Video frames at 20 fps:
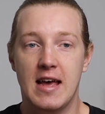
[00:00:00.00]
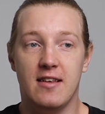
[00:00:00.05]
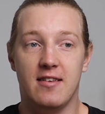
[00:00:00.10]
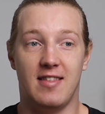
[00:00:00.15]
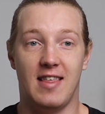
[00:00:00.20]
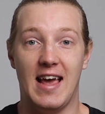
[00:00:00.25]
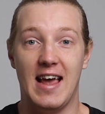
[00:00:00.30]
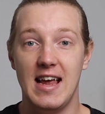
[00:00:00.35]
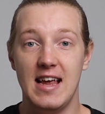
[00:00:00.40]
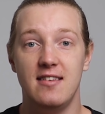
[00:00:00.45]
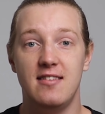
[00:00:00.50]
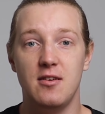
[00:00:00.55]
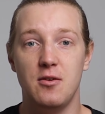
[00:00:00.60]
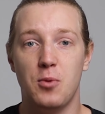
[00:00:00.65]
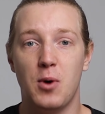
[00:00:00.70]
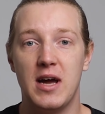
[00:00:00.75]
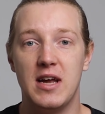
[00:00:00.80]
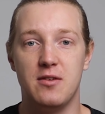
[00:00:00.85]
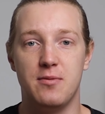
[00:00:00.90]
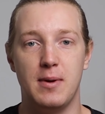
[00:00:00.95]
It's the easy
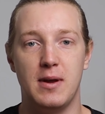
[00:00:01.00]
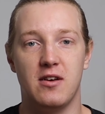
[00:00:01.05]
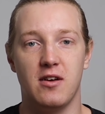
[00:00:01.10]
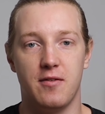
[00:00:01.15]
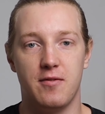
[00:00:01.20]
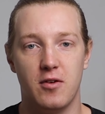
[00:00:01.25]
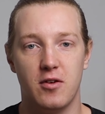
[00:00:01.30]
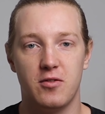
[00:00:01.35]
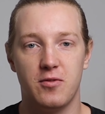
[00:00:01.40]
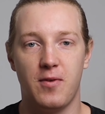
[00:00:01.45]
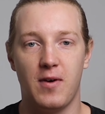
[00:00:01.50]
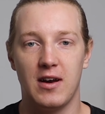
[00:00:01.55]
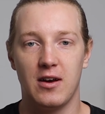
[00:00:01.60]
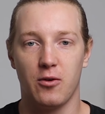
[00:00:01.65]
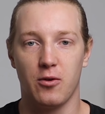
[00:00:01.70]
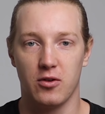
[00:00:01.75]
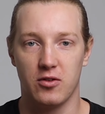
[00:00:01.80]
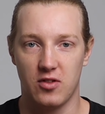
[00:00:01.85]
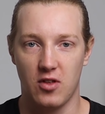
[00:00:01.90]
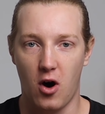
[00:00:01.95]
way to be diversified
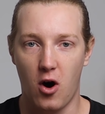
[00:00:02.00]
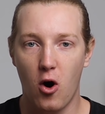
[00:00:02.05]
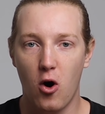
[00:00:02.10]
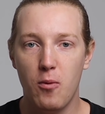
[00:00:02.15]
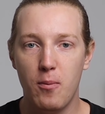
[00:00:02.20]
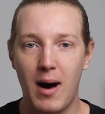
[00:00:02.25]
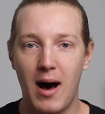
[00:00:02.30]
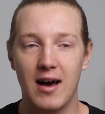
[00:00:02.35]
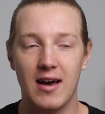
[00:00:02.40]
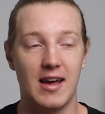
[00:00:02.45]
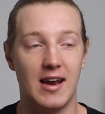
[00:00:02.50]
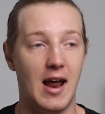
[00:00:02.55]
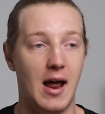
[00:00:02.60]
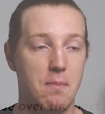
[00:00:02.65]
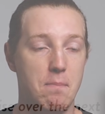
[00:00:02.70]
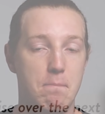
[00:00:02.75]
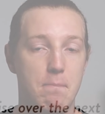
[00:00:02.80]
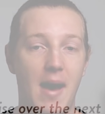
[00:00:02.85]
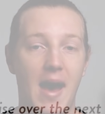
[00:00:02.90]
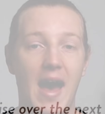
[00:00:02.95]
across the whole market and